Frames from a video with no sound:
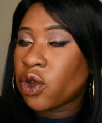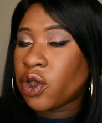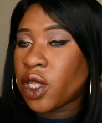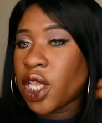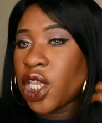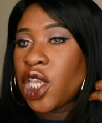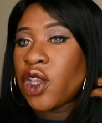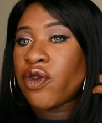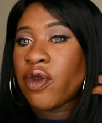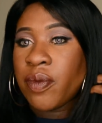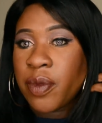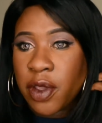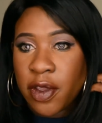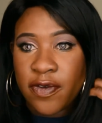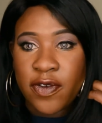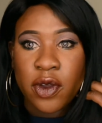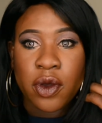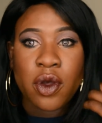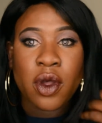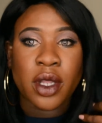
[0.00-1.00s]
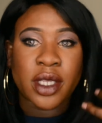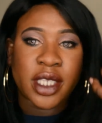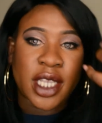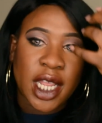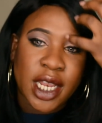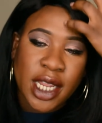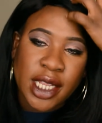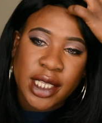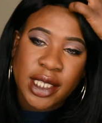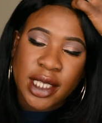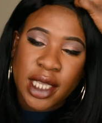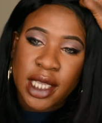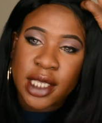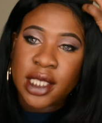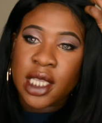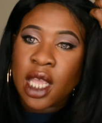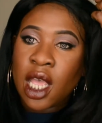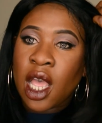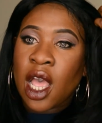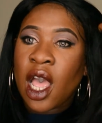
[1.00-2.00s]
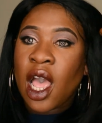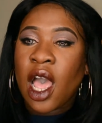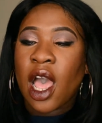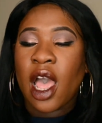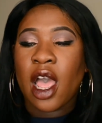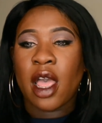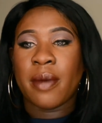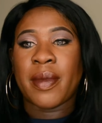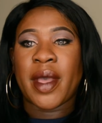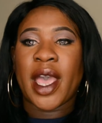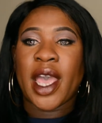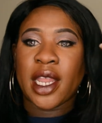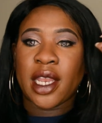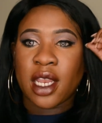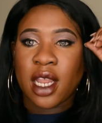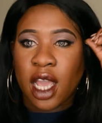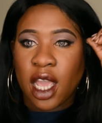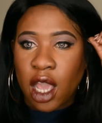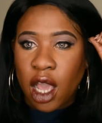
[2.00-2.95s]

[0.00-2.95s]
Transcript: that you remove your contact lenses at night.